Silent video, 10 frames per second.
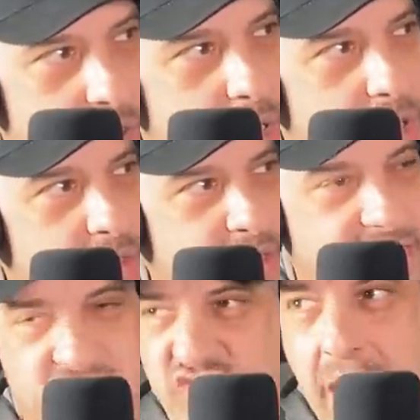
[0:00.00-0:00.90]
Right. Like
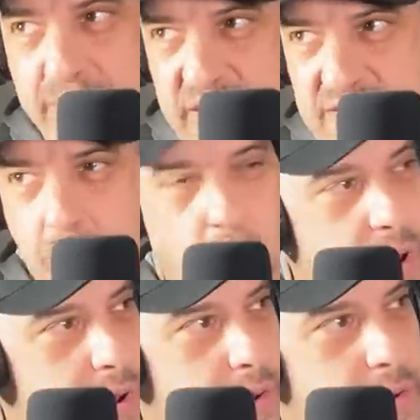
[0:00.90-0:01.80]
they dropped it
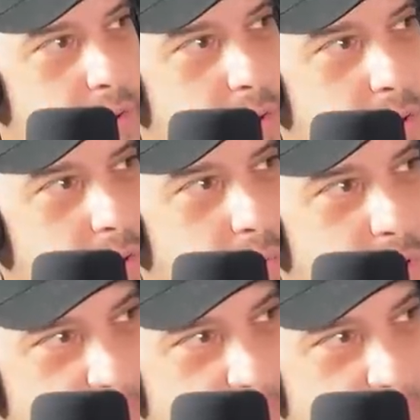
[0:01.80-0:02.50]
somewhere where